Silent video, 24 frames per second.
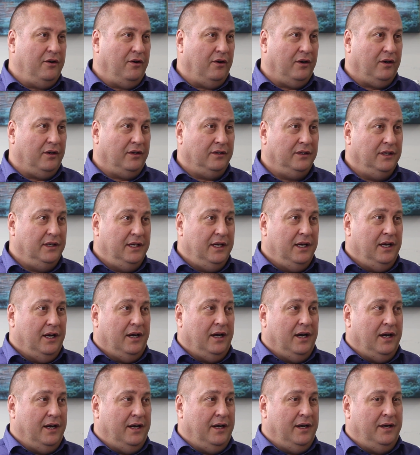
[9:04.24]
call.
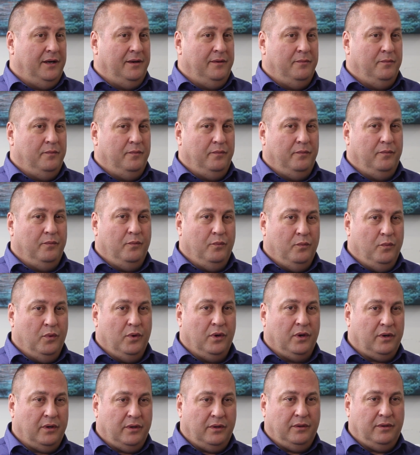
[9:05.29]

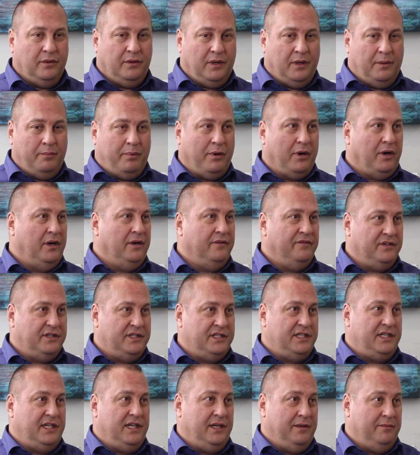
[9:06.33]
We're a part of a
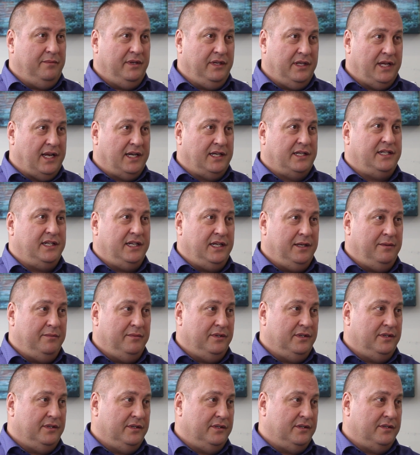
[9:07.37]
team, and that team
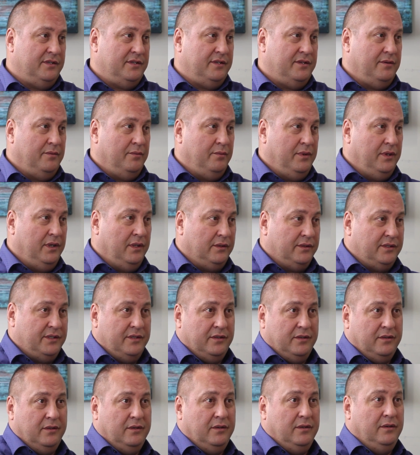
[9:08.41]
is the
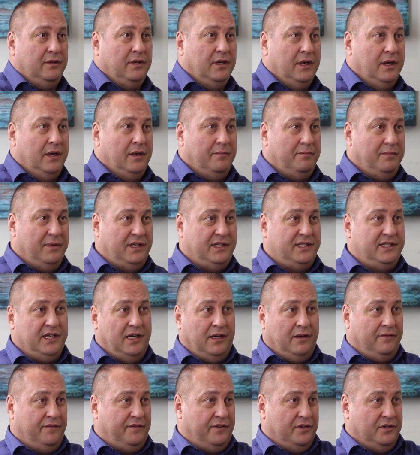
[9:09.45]
realtor,
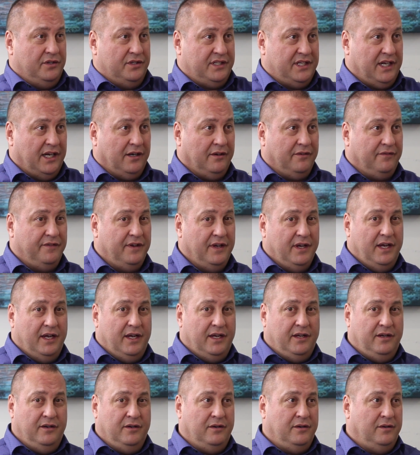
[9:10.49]
myself, yourself.
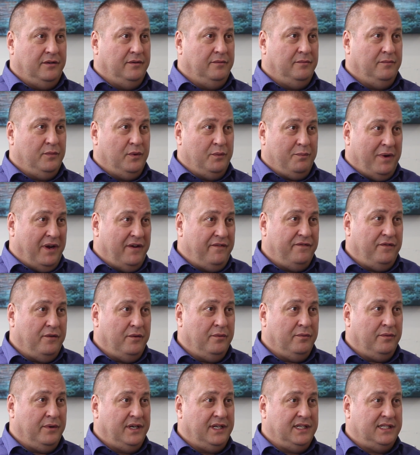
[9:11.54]
When my
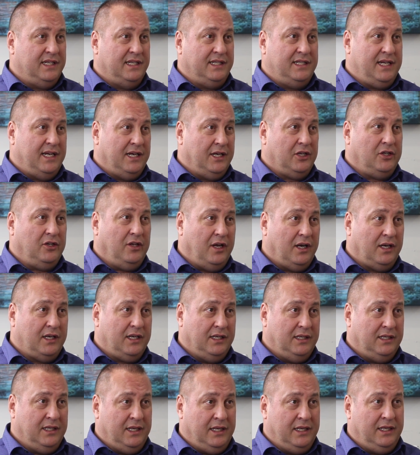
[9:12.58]
phone rings at 10 o'clock
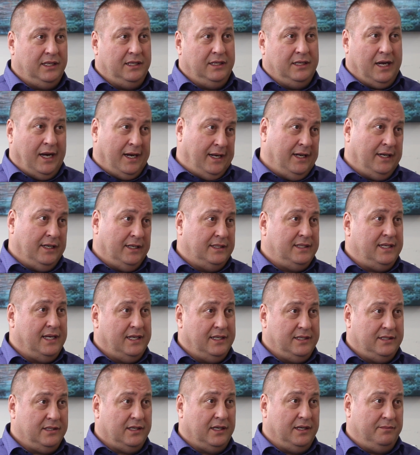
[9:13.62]
at night, 9 out of
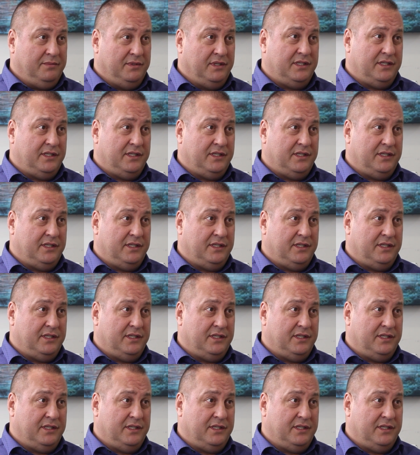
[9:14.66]
10 times